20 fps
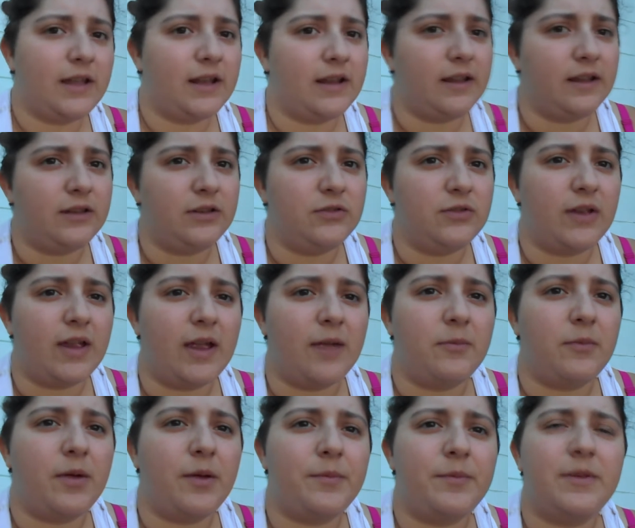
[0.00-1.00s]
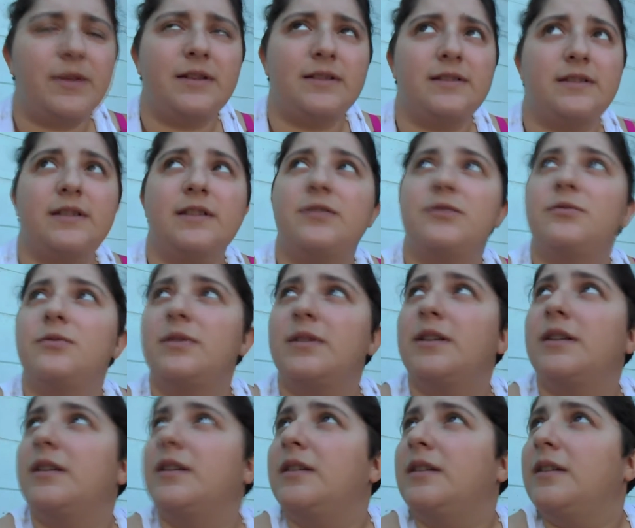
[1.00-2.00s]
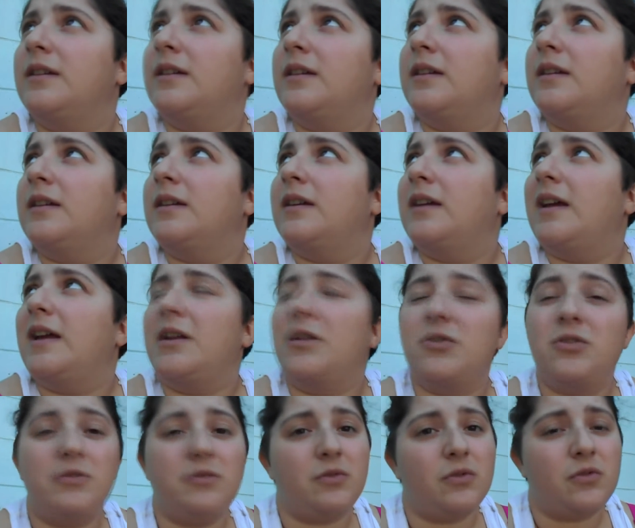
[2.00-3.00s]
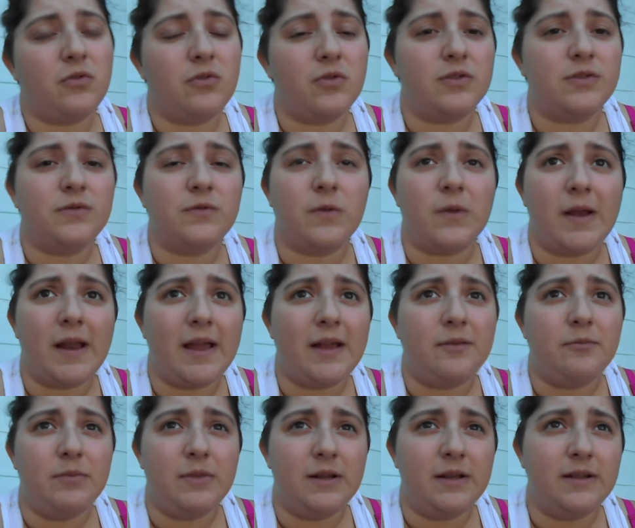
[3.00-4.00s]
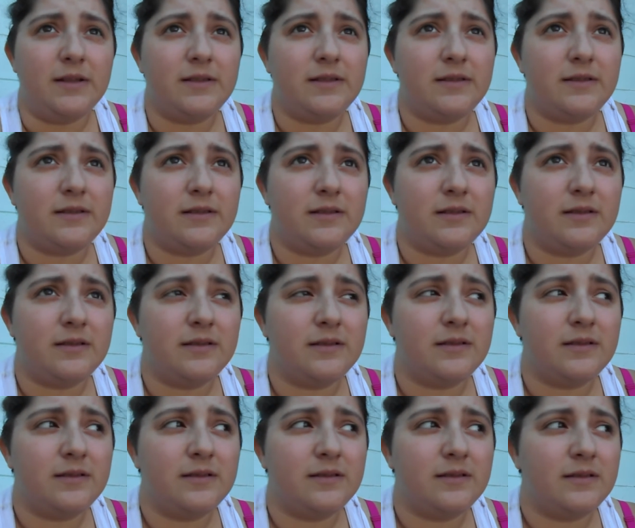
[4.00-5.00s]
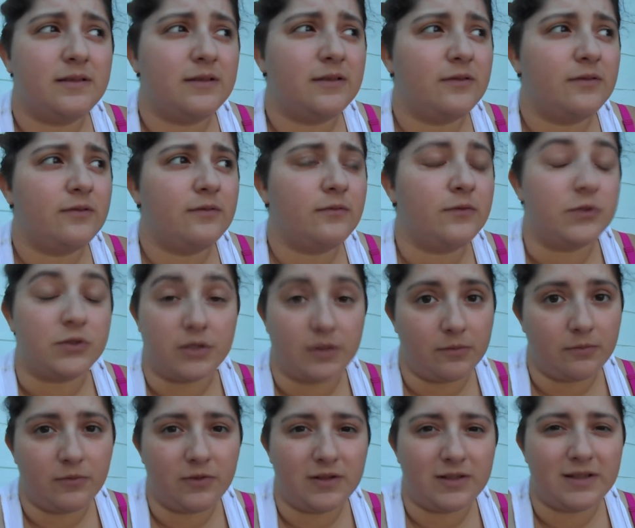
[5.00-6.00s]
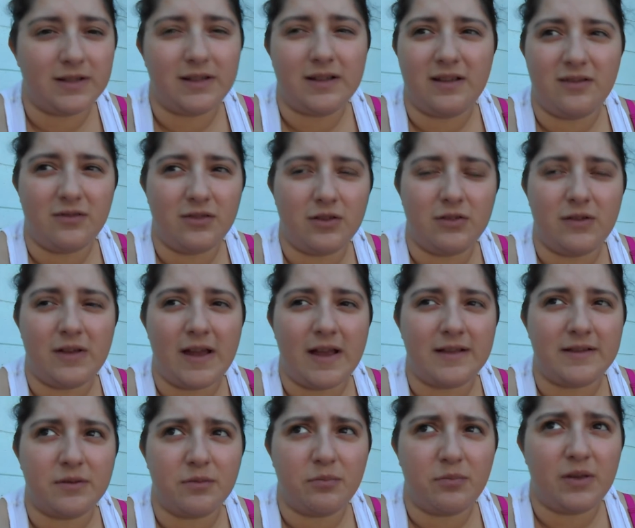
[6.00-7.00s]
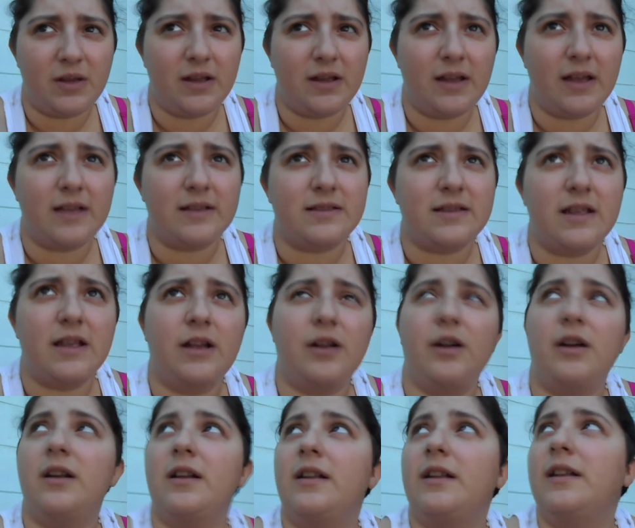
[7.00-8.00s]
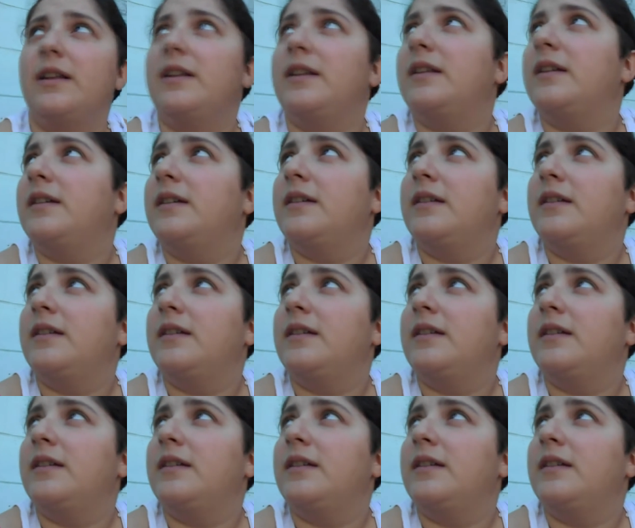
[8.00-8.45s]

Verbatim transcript: getting a new camera, because this one, it only records for 9 minutes. For some reason, even though it has a big SD card in it,